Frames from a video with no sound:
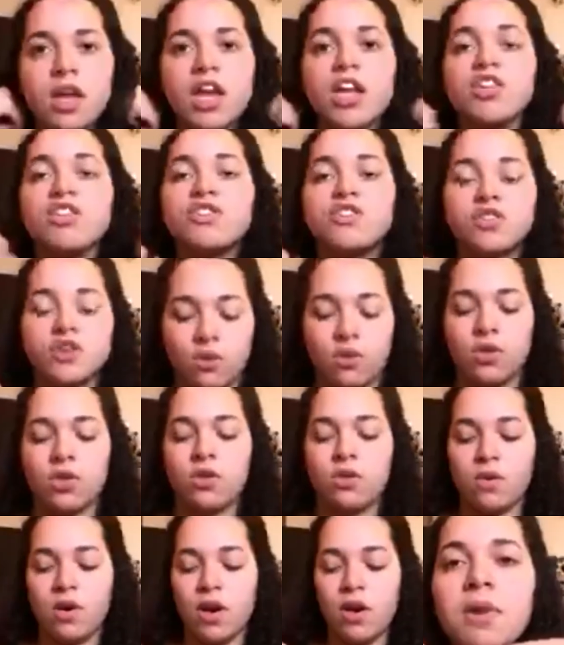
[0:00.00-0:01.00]
It's so
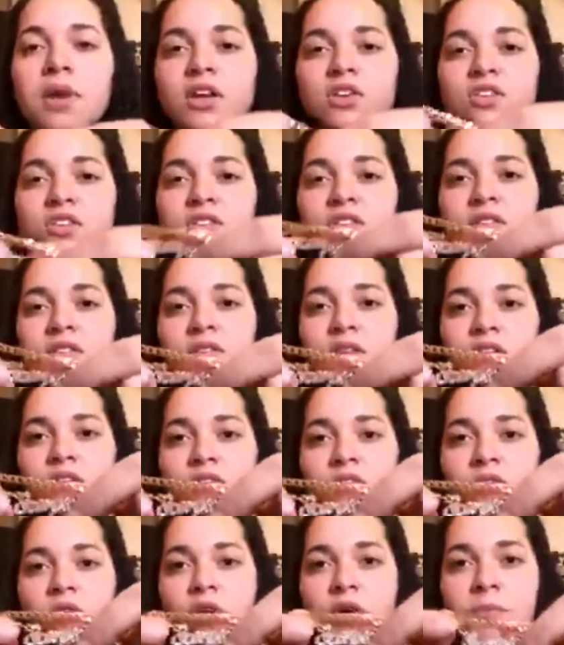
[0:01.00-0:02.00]
cute. And it just says like
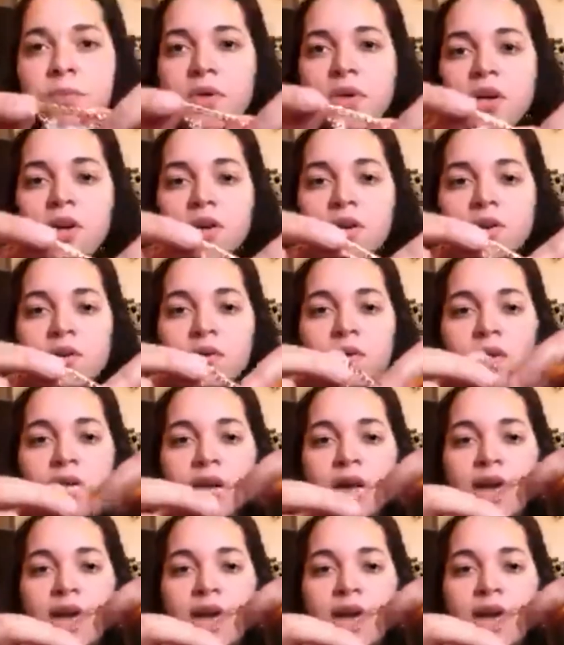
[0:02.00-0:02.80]
Scorpio.